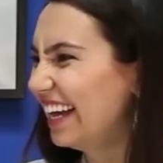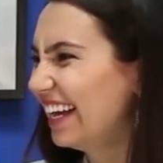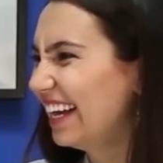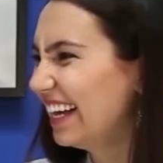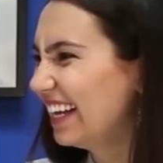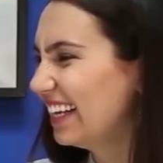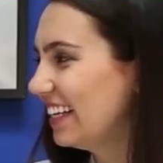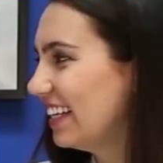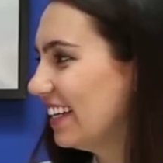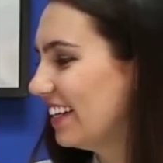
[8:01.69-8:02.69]

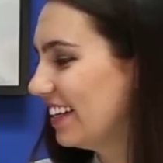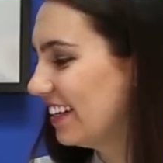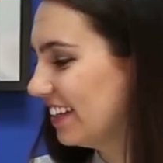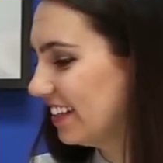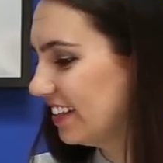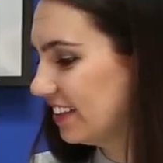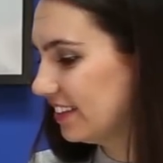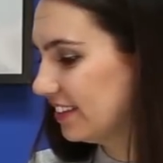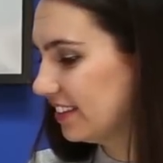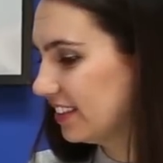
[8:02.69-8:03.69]

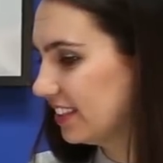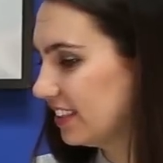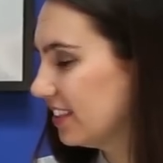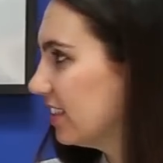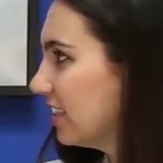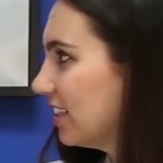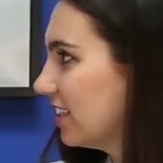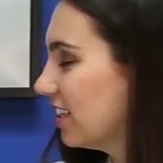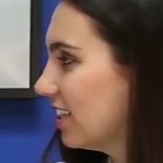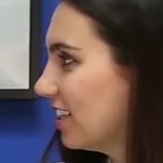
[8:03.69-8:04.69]

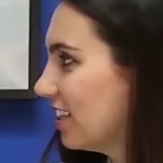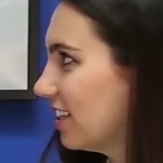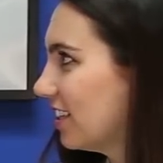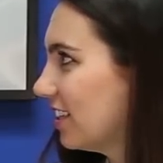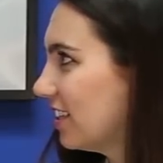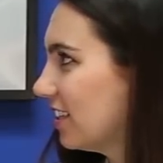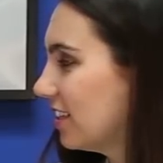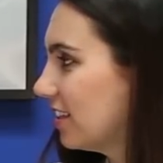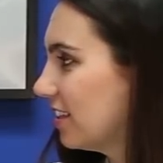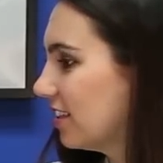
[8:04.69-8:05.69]

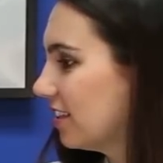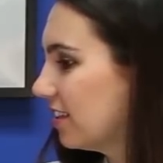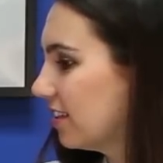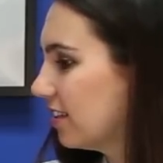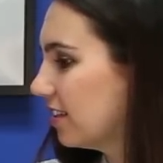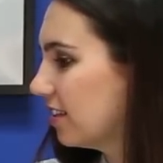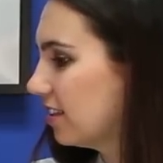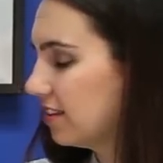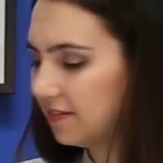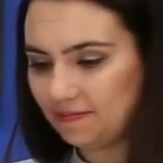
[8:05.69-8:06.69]

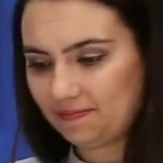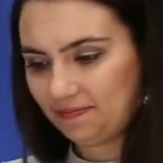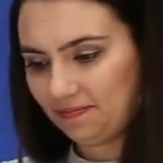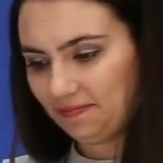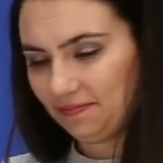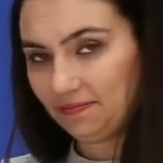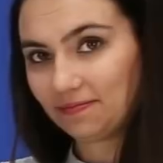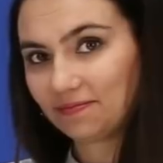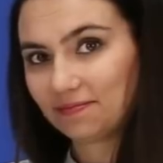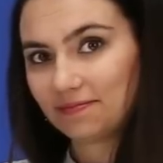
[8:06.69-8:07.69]

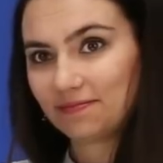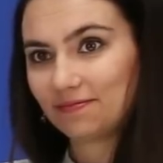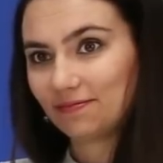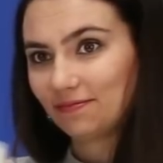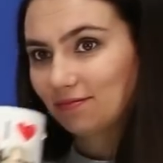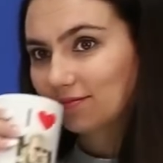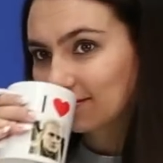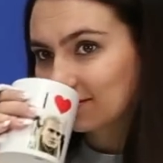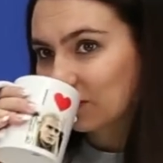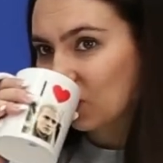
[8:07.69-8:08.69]

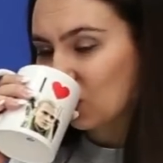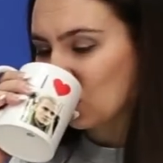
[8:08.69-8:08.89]
The person shown says nothing.